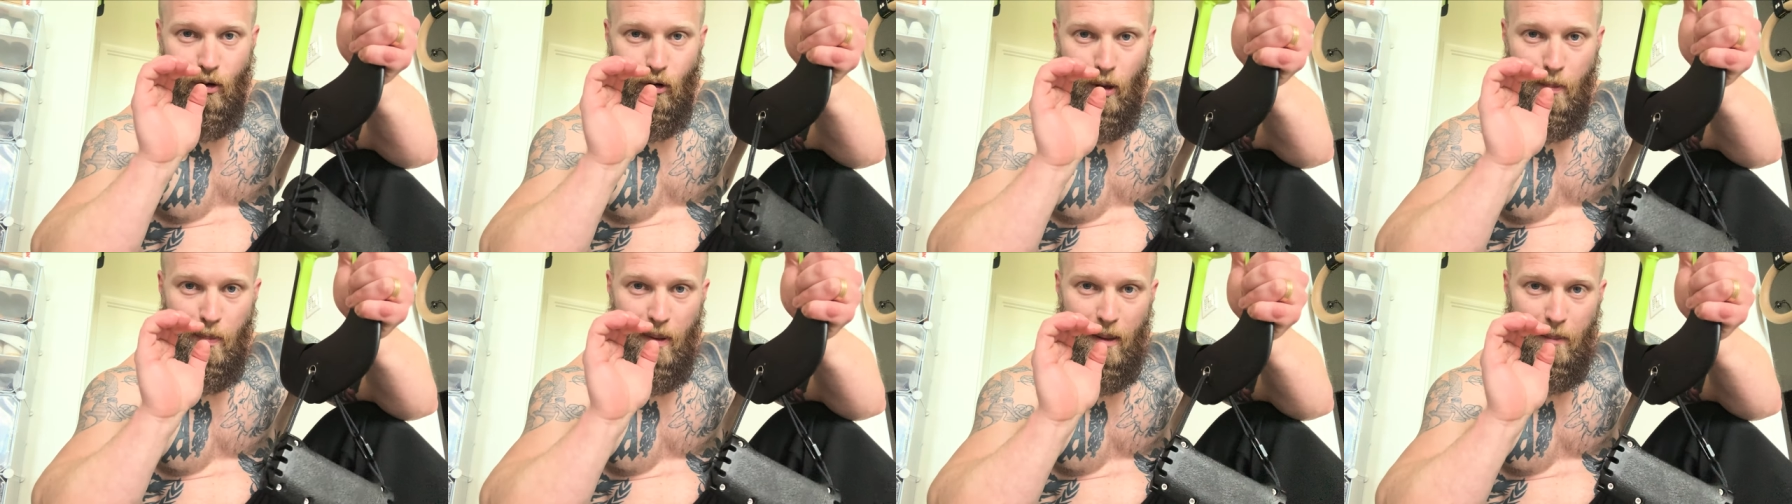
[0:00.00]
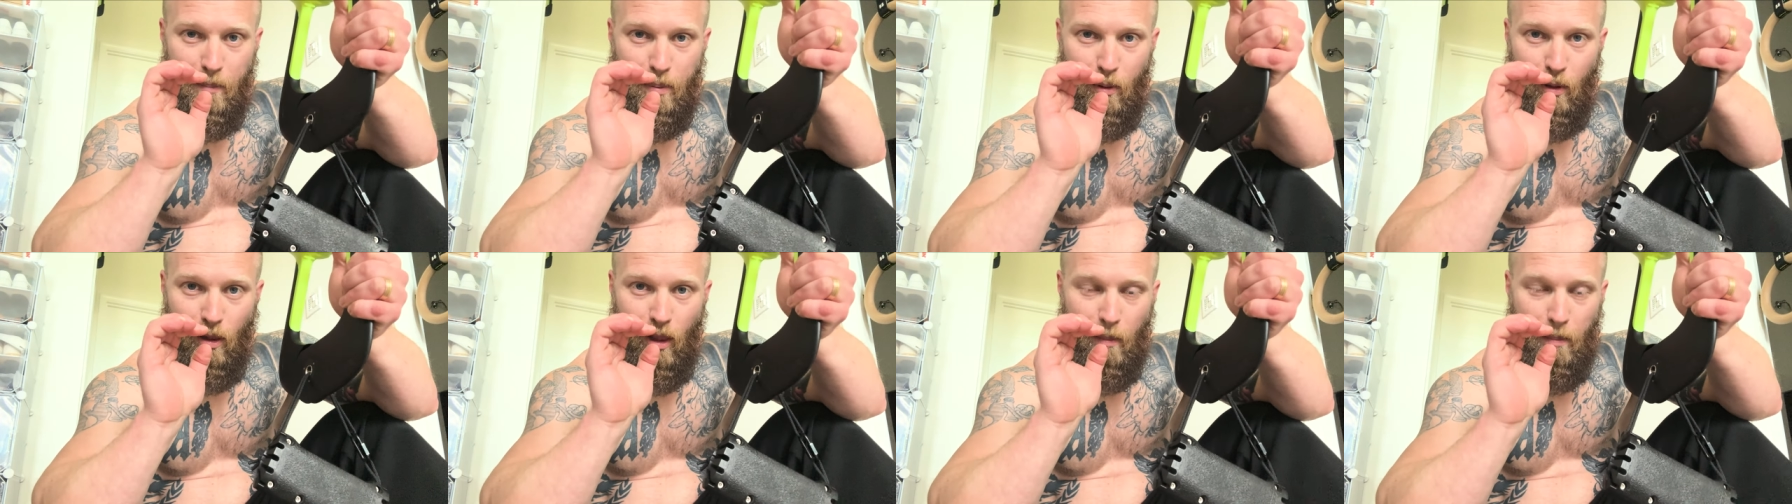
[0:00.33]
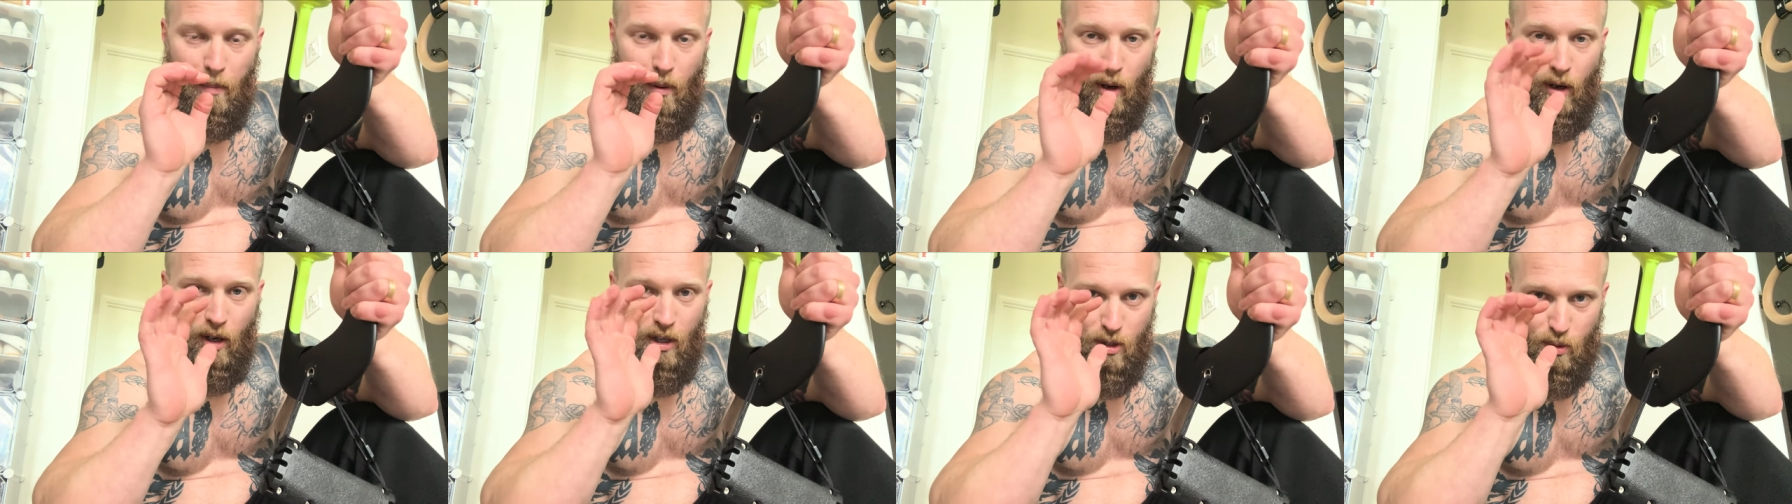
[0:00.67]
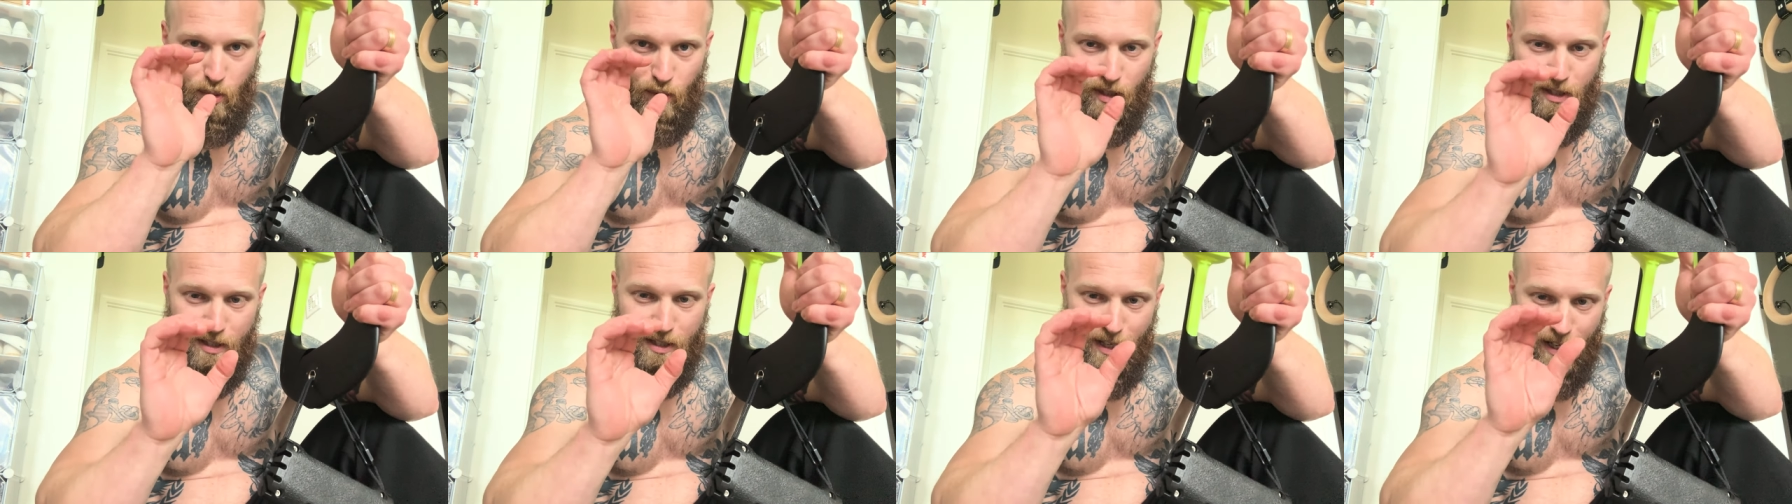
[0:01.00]
gripping pull-up bars
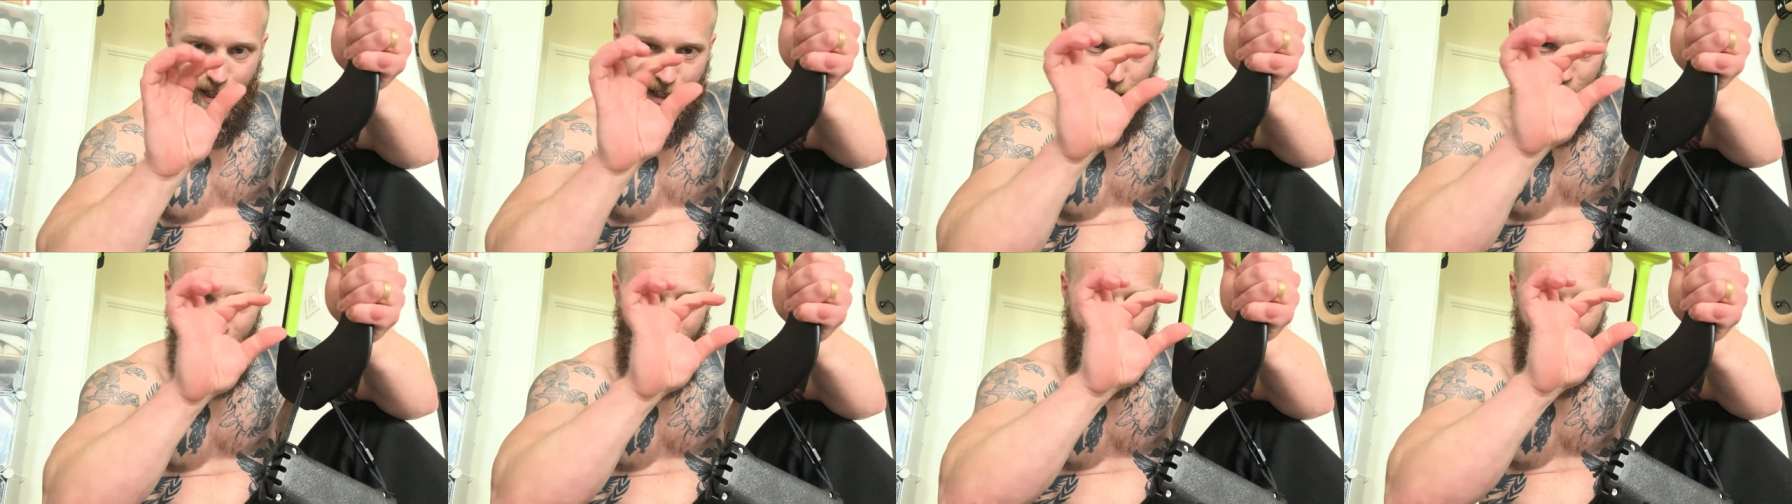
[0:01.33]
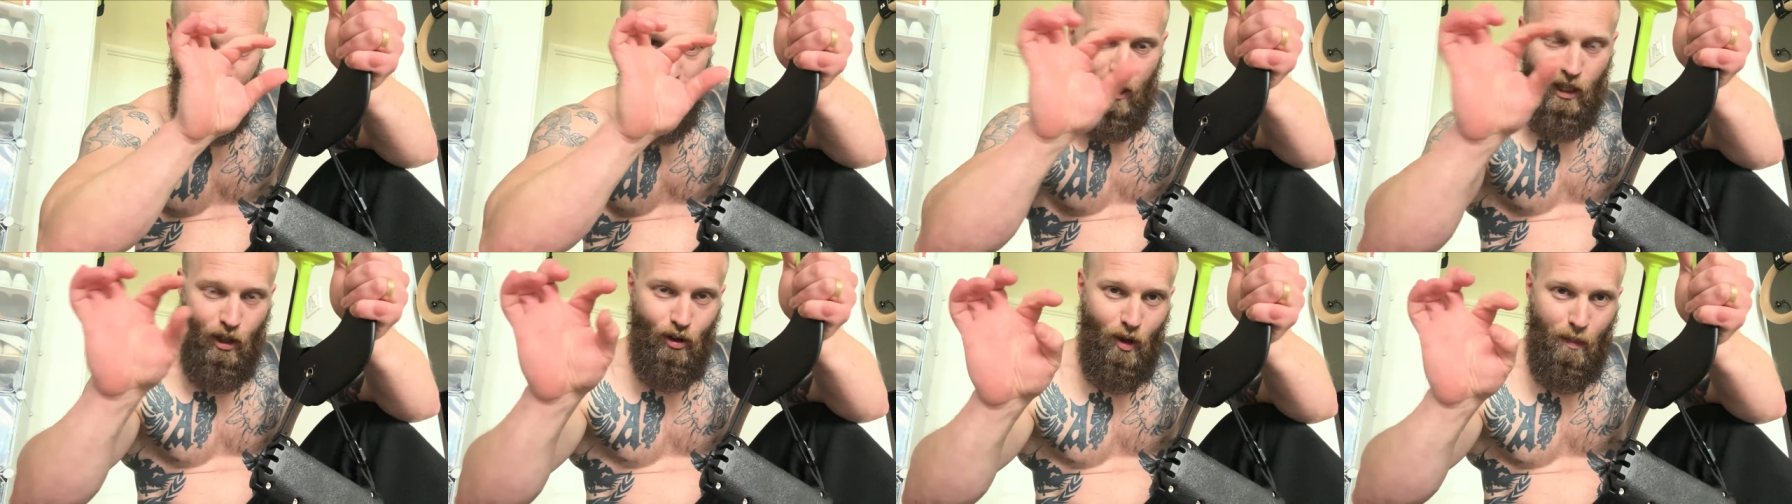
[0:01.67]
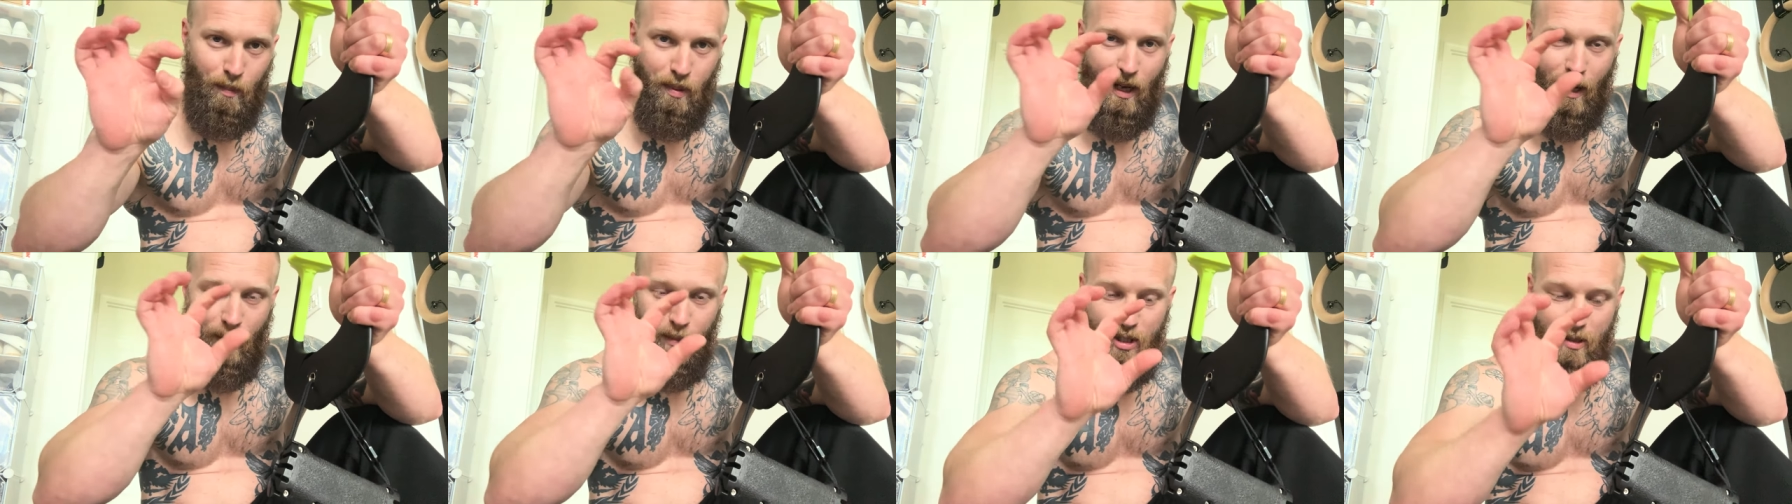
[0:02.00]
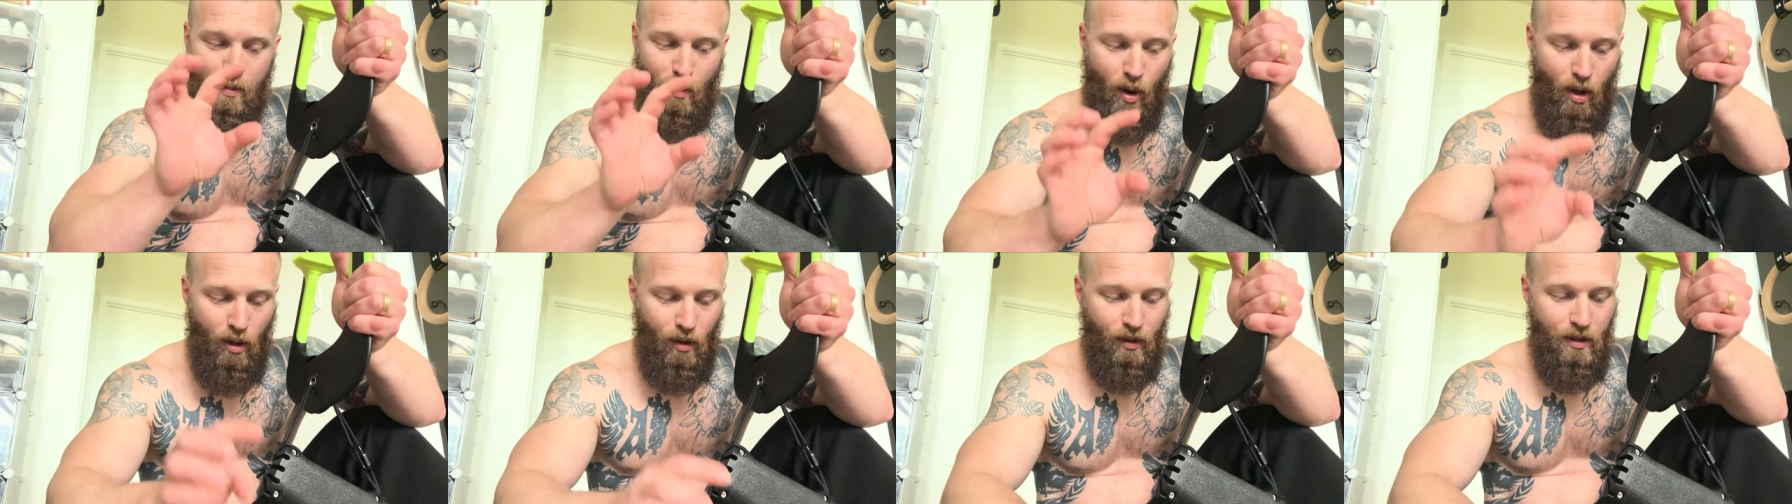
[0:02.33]
where it's like the grip becomes
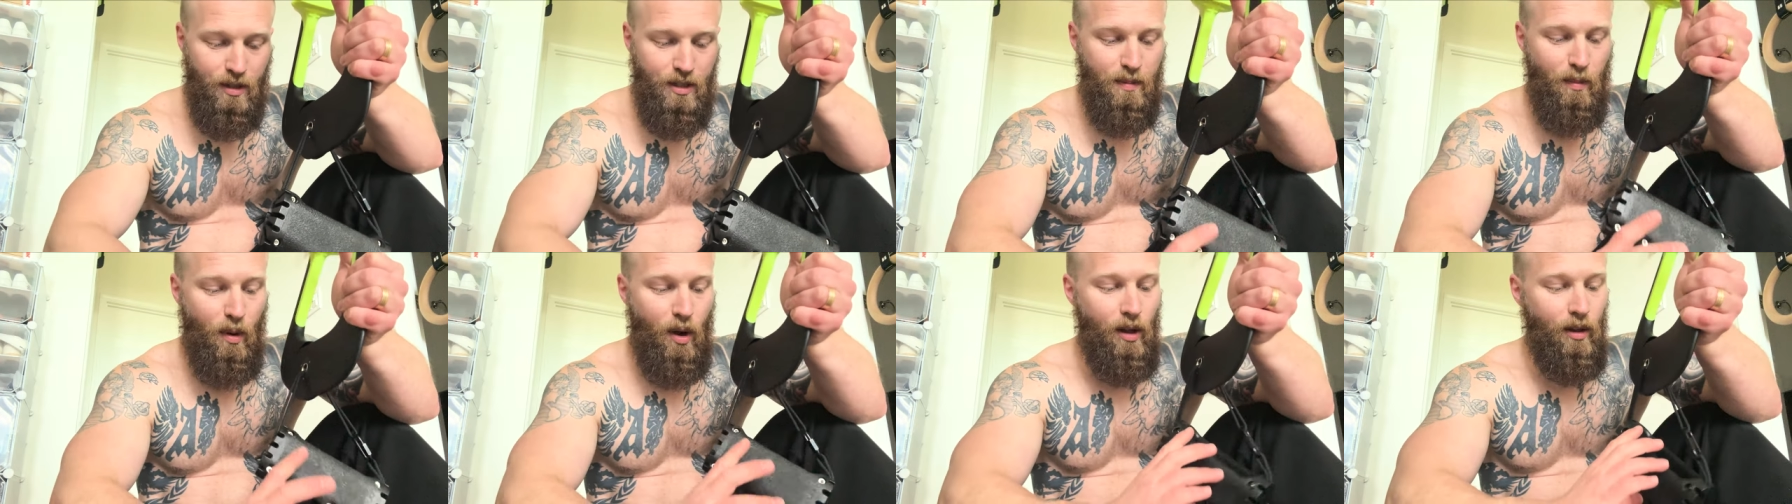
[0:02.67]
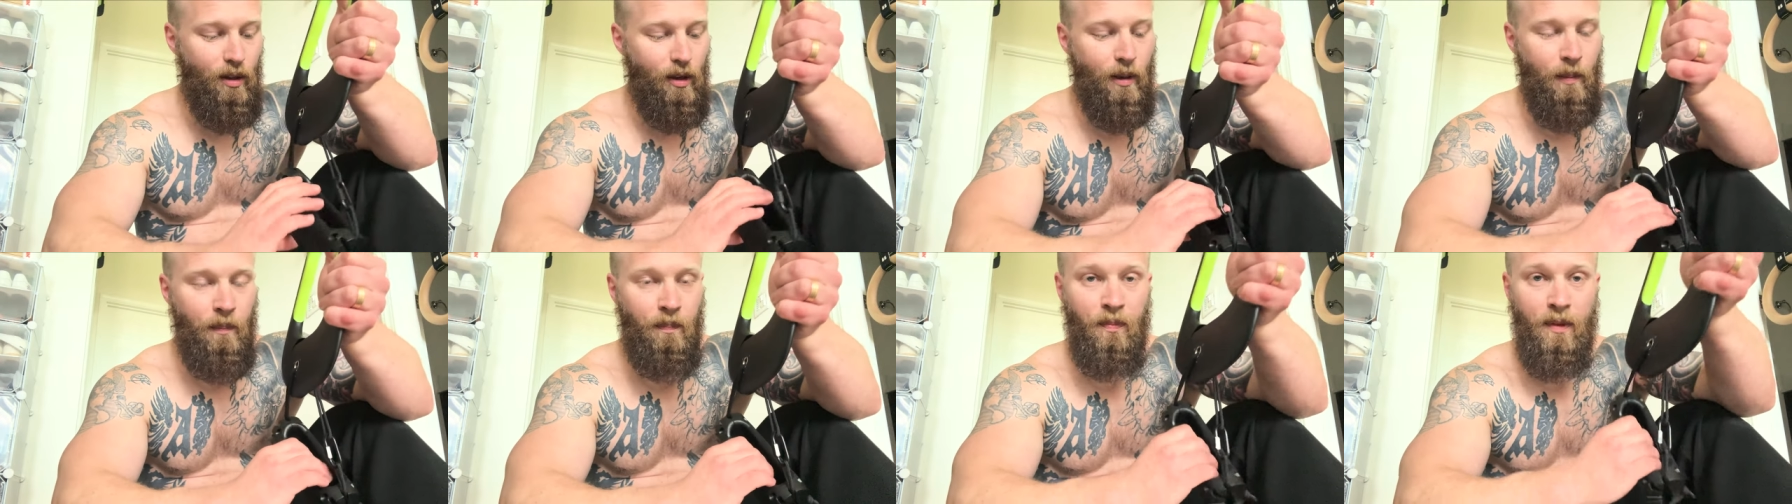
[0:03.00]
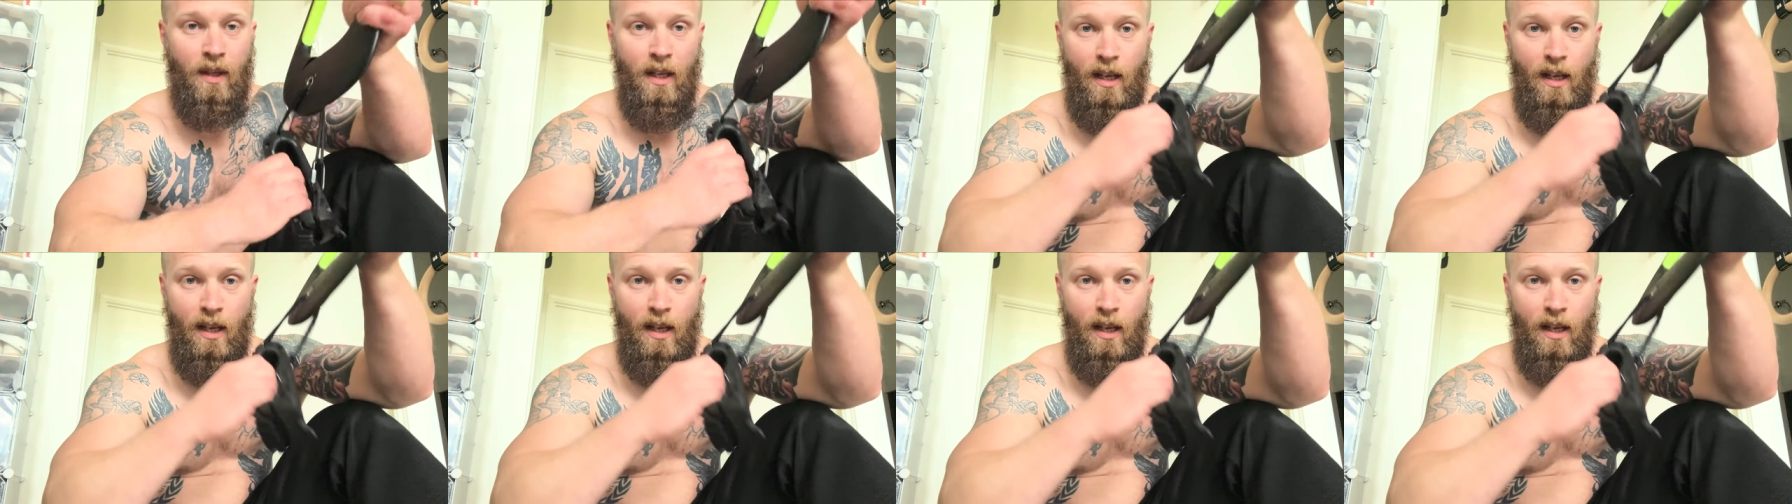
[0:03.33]
smaller and smaller.